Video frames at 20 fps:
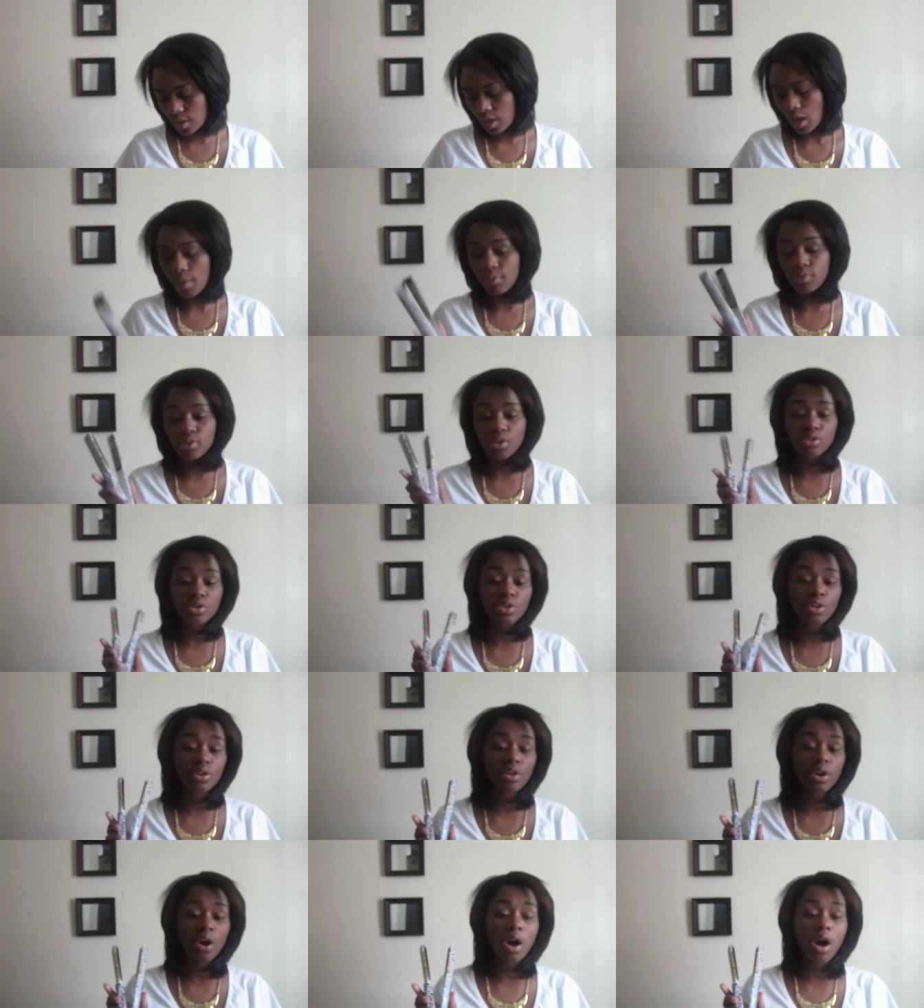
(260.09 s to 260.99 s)
I'm just going to
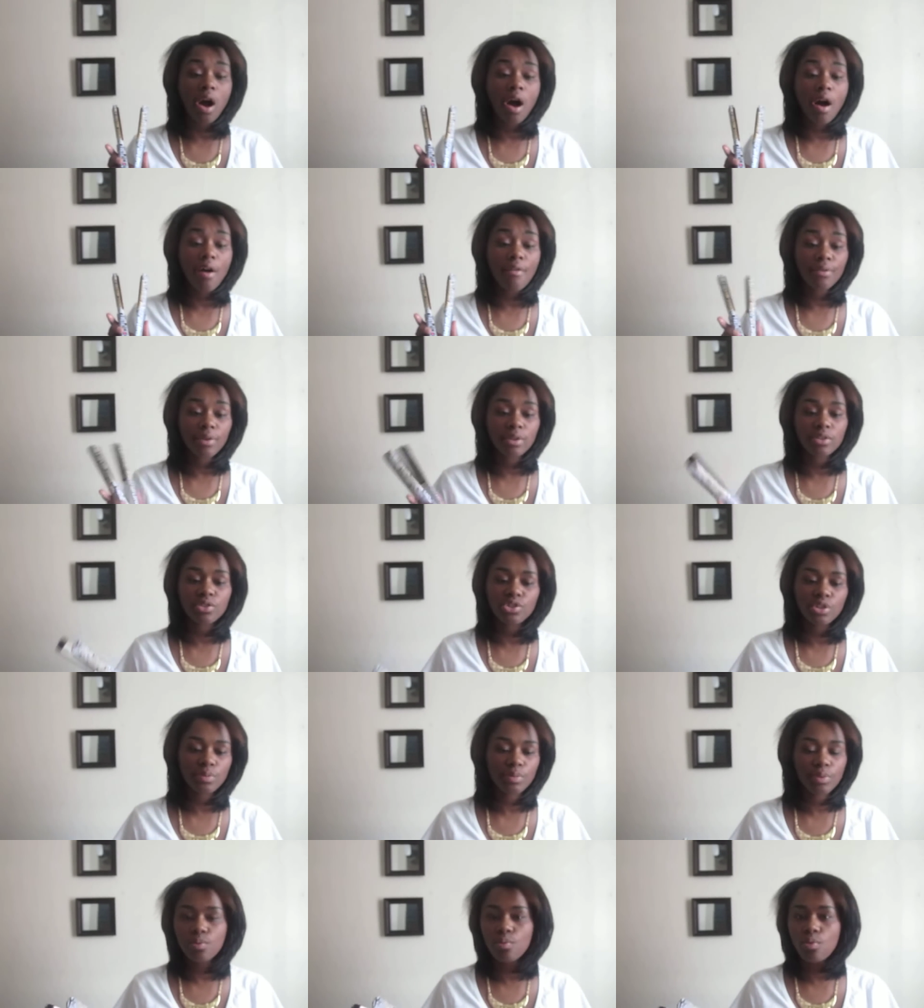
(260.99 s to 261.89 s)
turn it off because it
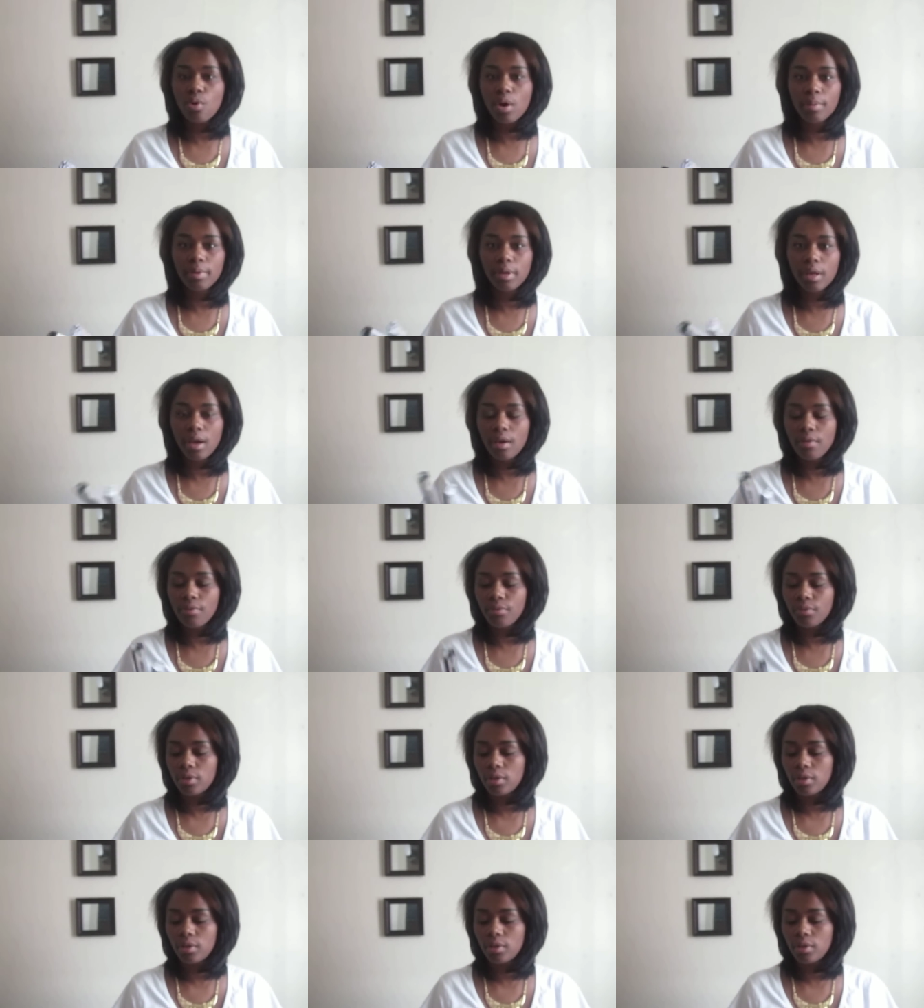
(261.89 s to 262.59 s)
should be warm enough.